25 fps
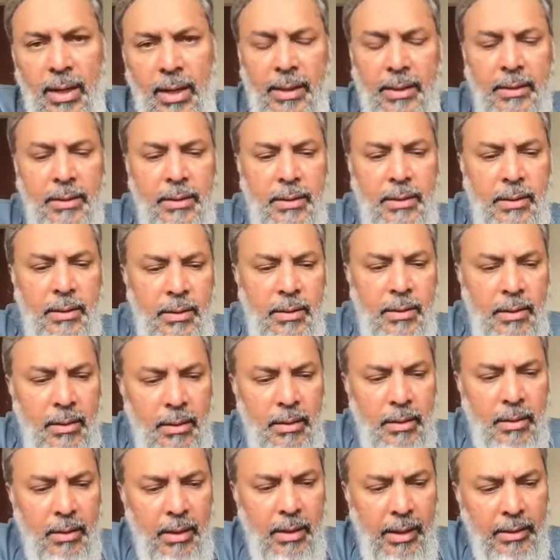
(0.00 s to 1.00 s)
It's all
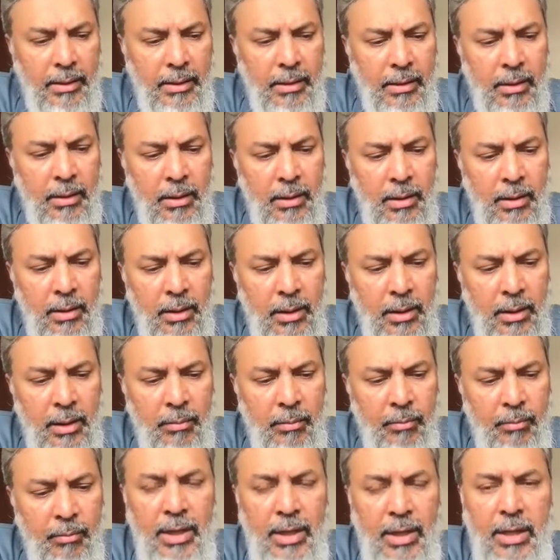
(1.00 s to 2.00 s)
lies, right?
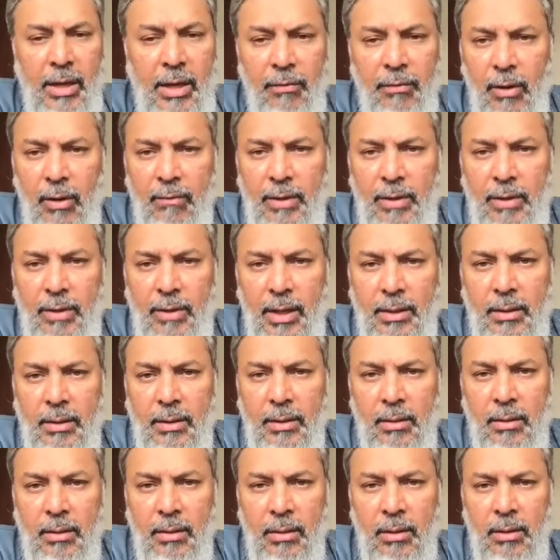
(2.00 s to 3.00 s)
Be careful
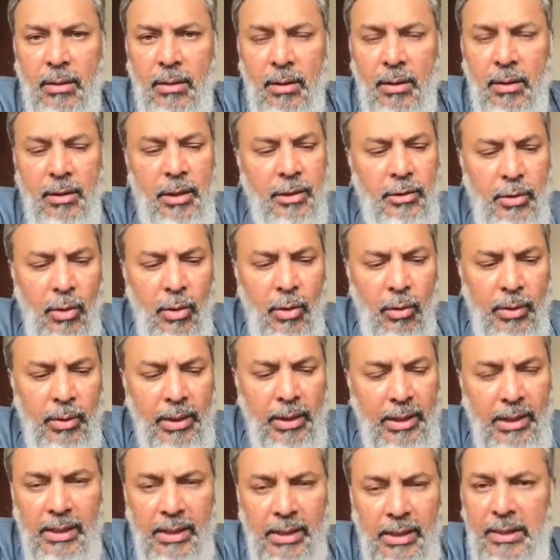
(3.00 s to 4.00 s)
of that.
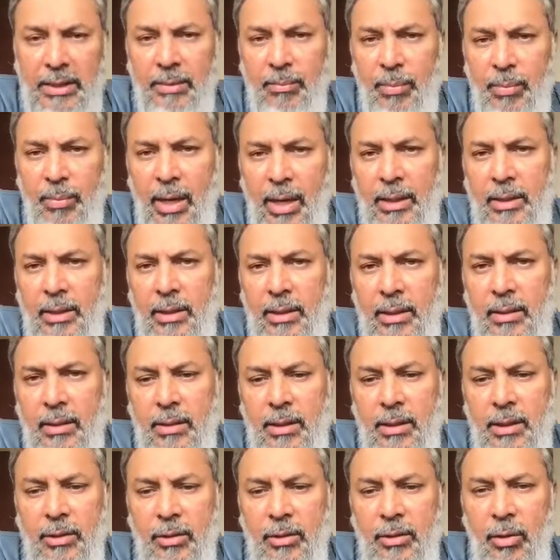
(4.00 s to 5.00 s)
There's no easy
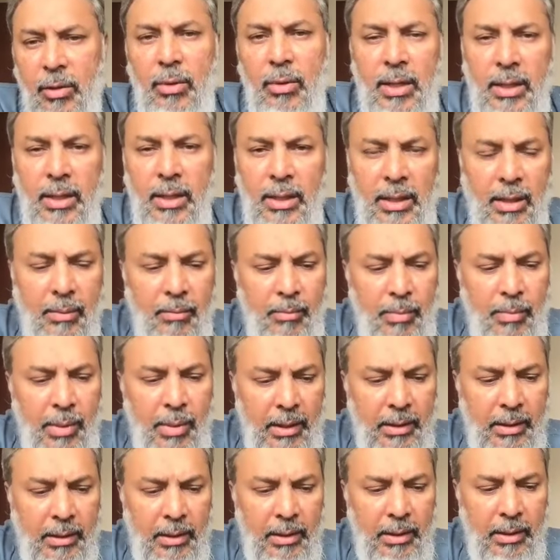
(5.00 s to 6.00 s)
path. There's no
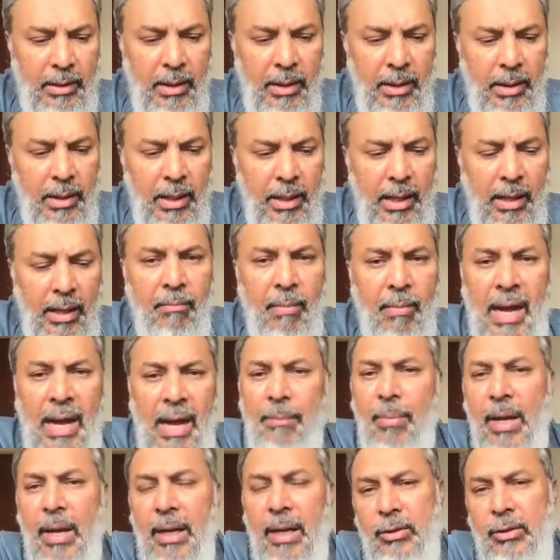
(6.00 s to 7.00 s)
linear path.
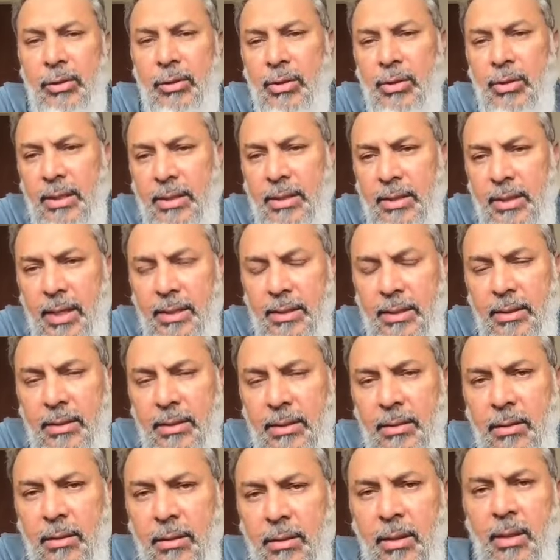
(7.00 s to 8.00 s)
And my path to
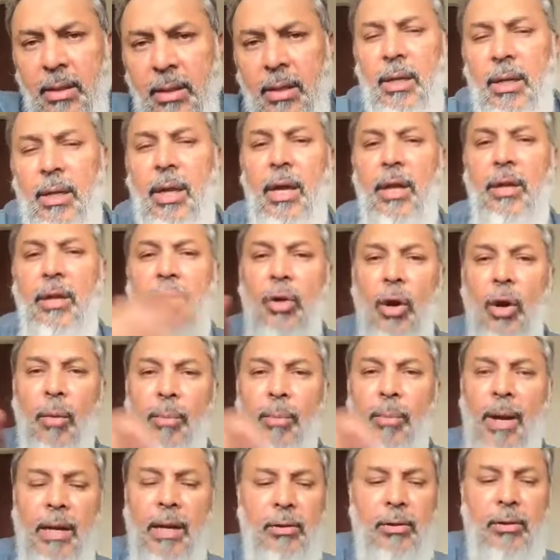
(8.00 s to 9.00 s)
success
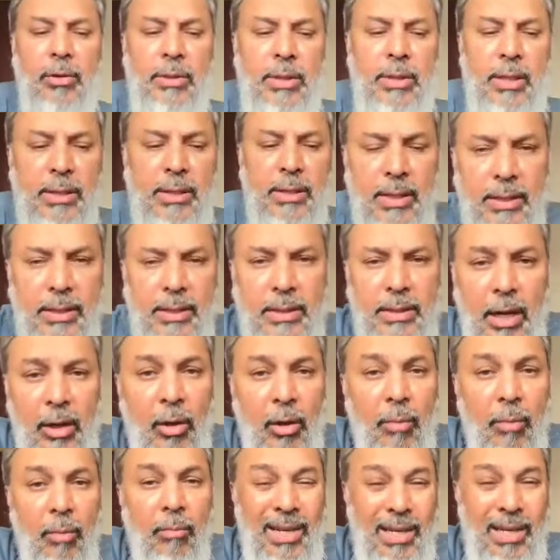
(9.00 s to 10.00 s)
and your path to
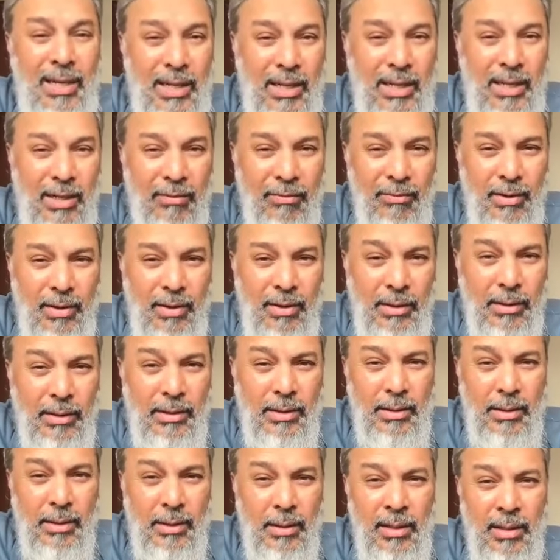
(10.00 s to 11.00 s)
success are completely
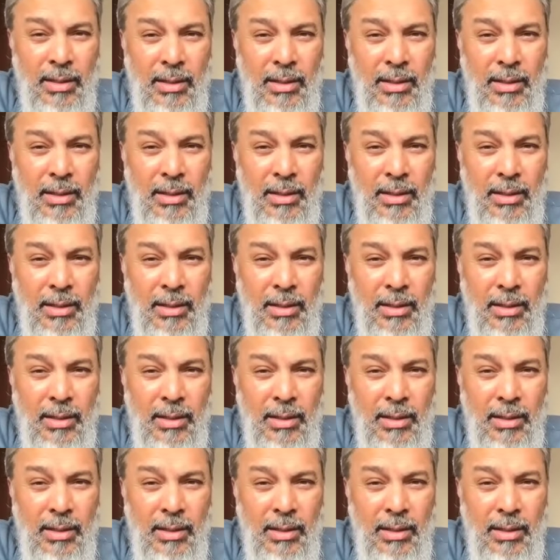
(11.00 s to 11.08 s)
different.